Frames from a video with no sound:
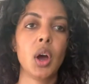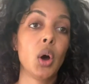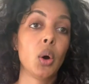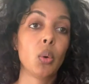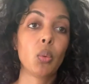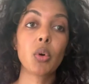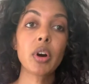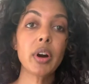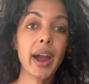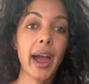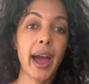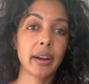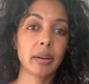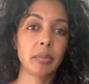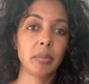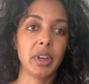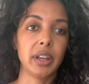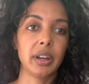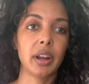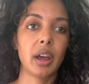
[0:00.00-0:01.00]
We're
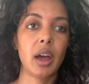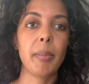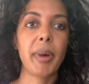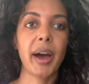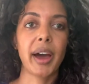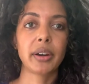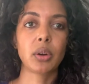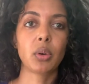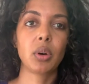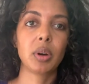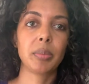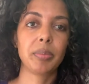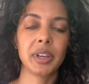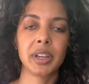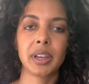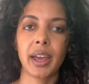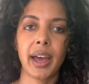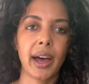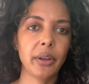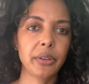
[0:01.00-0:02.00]
adamant about
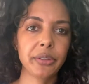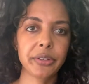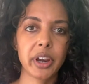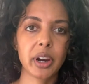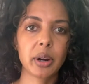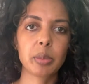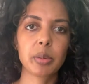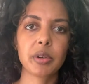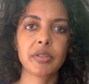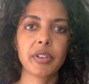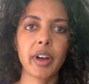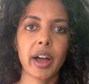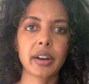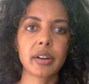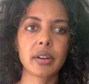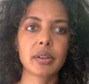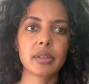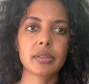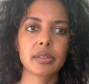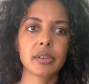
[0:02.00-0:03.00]
equipping healthcare
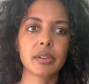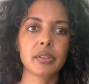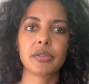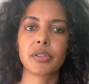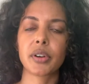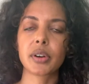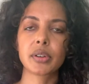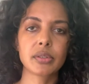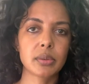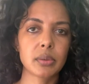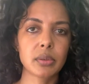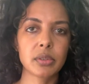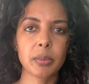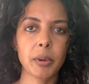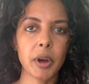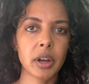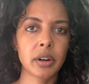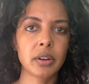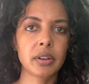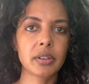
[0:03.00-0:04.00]
providers, first
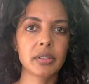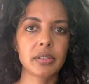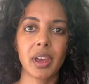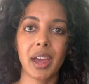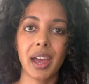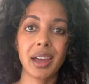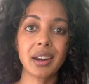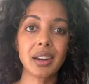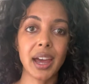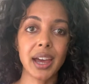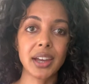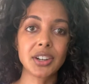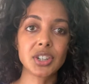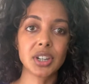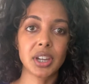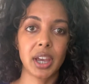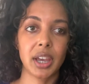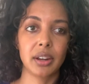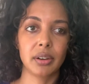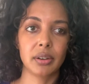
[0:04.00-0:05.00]
responders, and
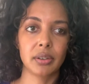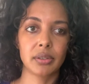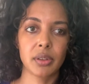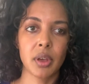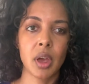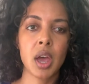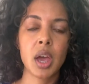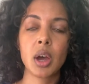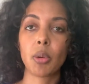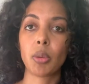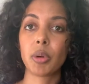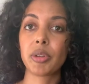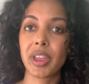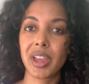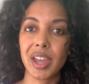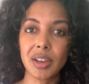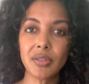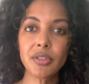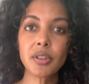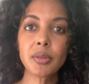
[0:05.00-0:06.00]
educators with
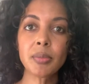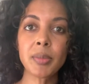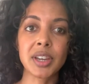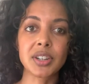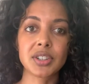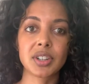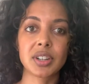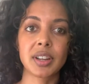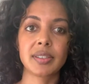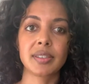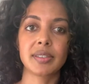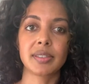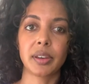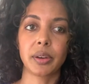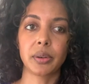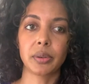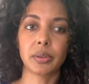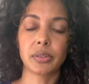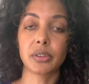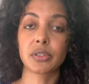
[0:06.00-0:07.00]
the information and
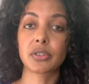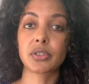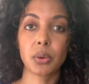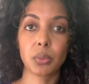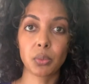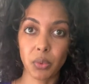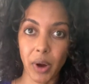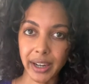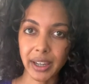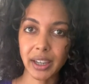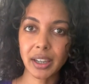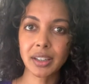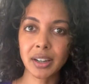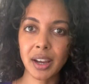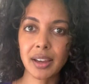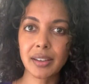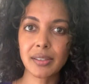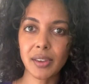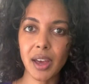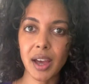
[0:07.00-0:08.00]
skills to
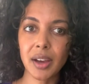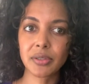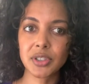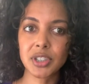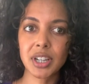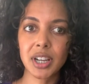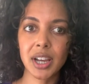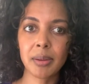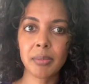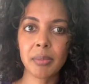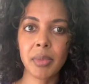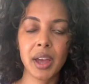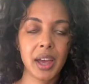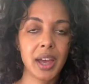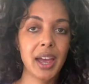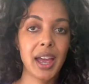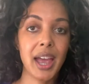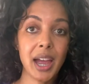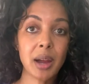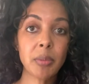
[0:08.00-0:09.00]
recognize
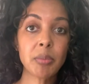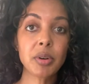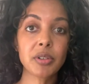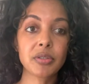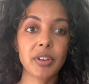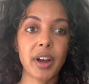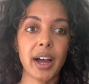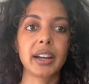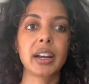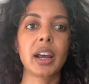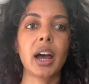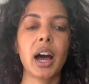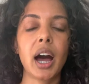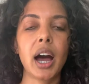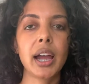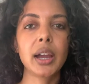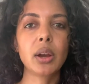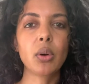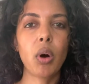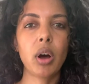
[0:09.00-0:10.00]
FGM and provide
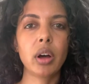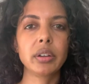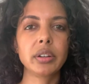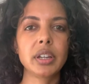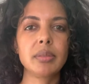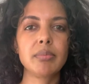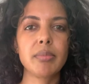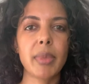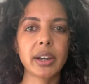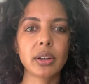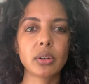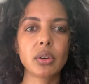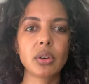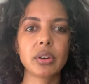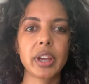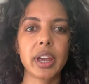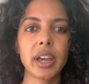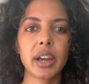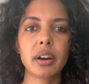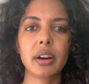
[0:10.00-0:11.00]
high quality
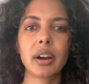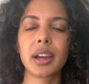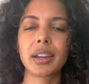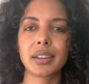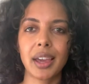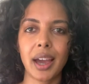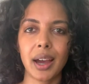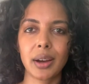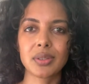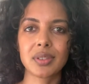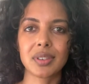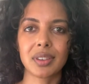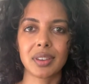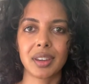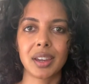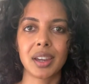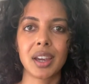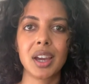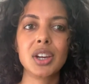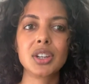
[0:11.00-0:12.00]
medical care and
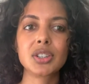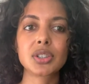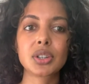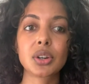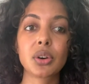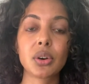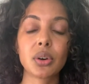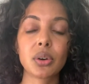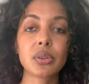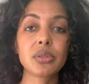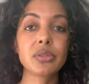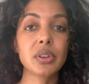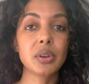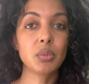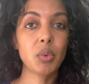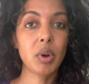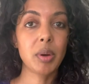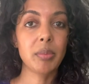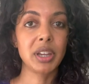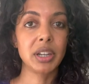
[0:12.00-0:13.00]
counseling to girls
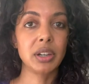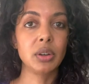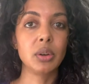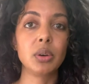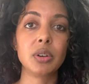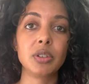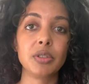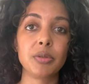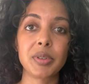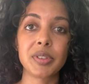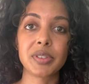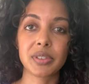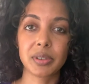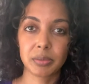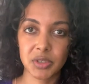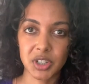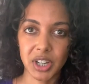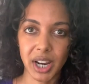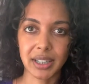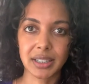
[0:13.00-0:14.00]
and women who have been
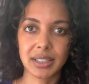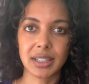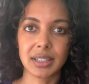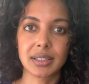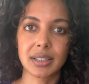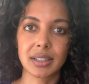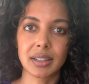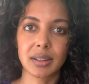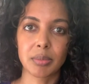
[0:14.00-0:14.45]
subjected to the